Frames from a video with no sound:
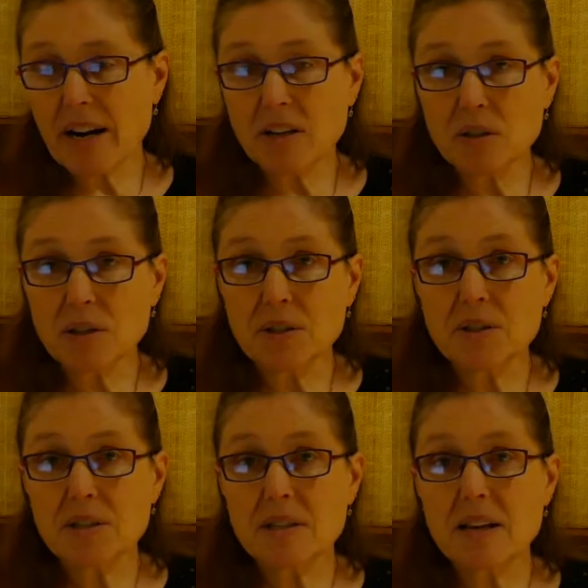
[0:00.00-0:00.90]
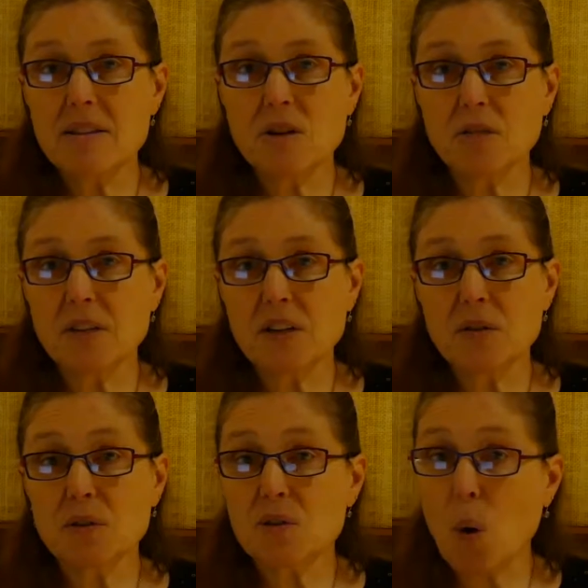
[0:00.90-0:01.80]
errors in their
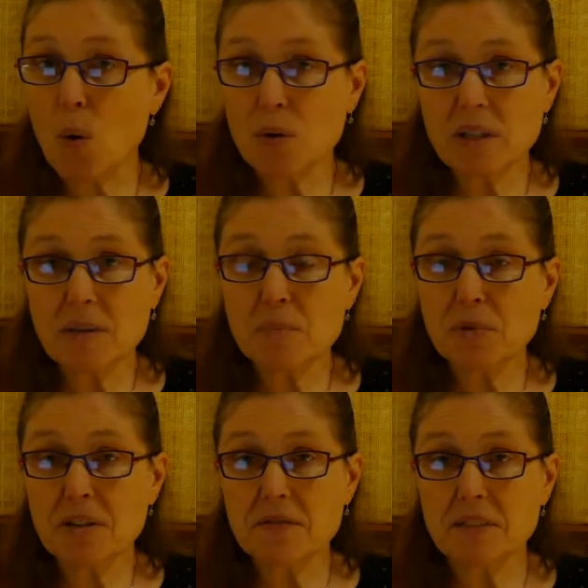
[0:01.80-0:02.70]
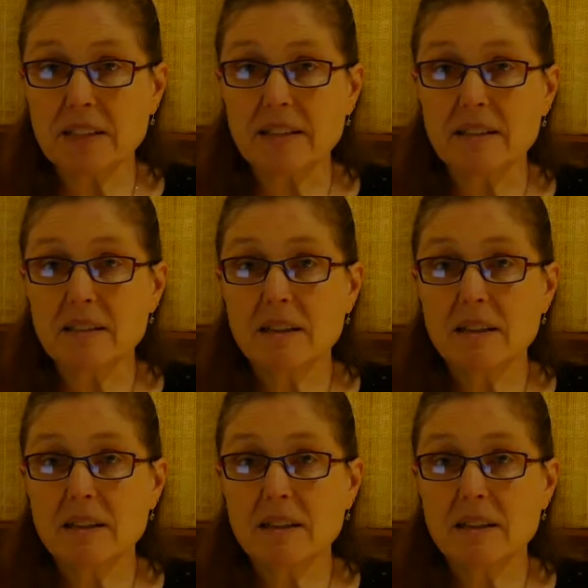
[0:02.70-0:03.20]
fingers only briefly.